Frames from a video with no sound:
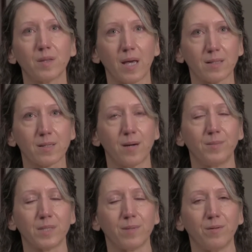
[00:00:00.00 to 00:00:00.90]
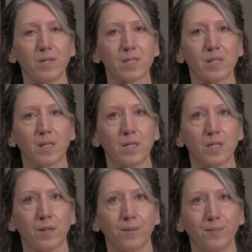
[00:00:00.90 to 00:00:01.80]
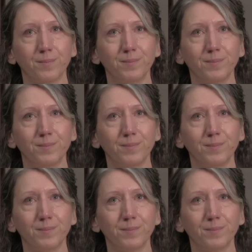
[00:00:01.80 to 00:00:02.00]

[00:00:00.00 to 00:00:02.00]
that's come to me recently too.